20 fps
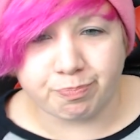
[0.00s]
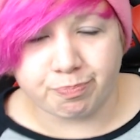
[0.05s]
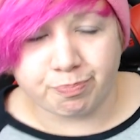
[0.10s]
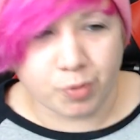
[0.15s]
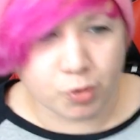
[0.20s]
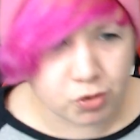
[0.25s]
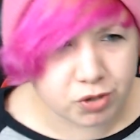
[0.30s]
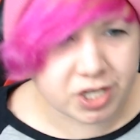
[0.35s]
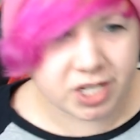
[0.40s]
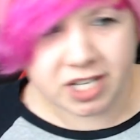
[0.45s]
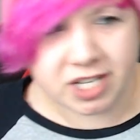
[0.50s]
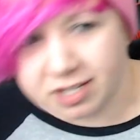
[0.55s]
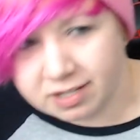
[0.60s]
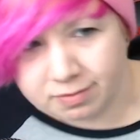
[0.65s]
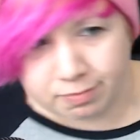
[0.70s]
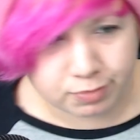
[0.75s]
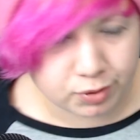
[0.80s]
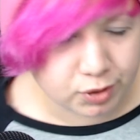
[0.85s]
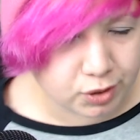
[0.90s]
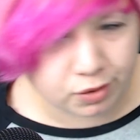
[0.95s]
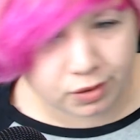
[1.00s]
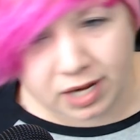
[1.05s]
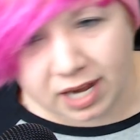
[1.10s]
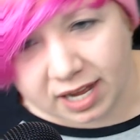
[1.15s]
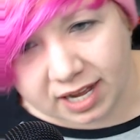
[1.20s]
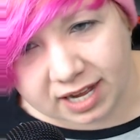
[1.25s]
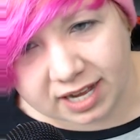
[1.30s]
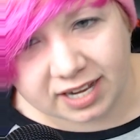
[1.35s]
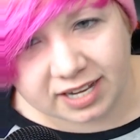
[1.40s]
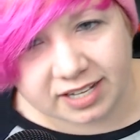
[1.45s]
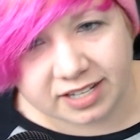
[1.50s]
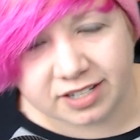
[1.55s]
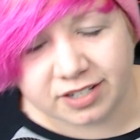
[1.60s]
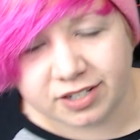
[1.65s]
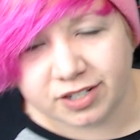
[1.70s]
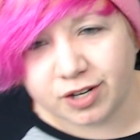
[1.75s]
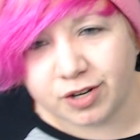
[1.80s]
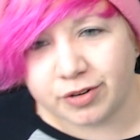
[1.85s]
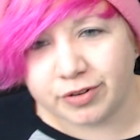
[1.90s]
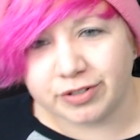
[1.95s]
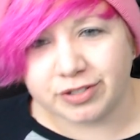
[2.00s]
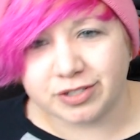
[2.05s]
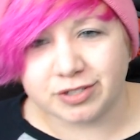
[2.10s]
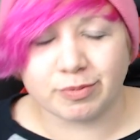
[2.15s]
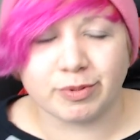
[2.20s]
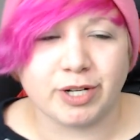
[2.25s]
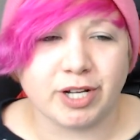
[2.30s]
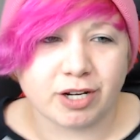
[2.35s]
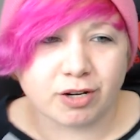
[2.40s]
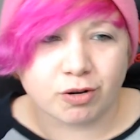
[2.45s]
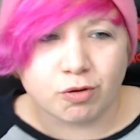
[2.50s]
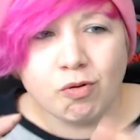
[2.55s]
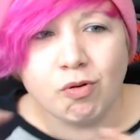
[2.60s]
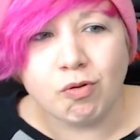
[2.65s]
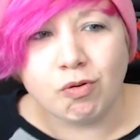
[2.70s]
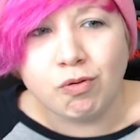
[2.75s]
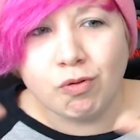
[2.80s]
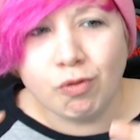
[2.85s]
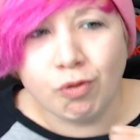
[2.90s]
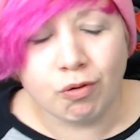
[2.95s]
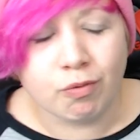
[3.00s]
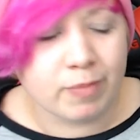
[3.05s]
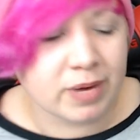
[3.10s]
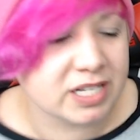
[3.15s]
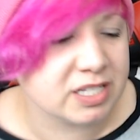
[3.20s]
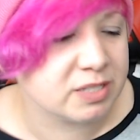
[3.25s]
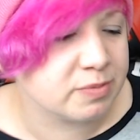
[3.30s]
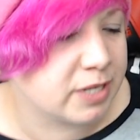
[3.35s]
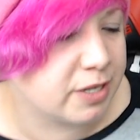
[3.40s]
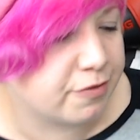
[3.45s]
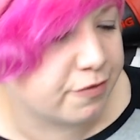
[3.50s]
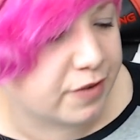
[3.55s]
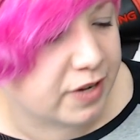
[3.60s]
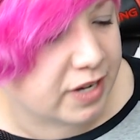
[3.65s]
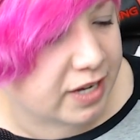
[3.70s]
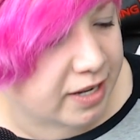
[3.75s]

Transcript: bulky blue guy, you know? And he's like, woo-hoo. Reminds me of